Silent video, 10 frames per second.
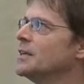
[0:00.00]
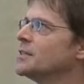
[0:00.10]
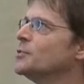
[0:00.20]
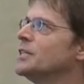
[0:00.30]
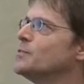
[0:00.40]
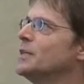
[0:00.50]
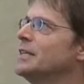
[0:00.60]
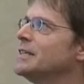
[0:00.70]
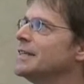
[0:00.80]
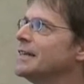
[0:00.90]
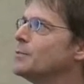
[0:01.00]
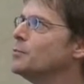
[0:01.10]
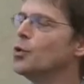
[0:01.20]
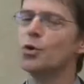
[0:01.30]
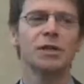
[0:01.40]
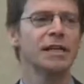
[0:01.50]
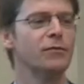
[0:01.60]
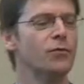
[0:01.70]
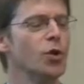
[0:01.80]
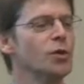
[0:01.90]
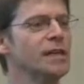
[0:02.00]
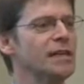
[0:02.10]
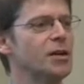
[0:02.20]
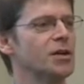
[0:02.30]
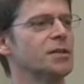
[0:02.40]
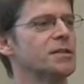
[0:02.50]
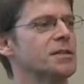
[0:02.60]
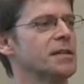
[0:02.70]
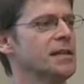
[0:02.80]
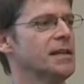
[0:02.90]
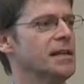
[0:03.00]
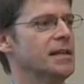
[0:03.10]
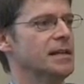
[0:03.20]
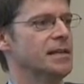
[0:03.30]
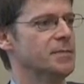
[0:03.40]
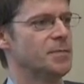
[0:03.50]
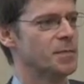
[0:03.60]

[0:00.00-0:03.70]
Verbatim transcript: So this means that more than one in 100 uh,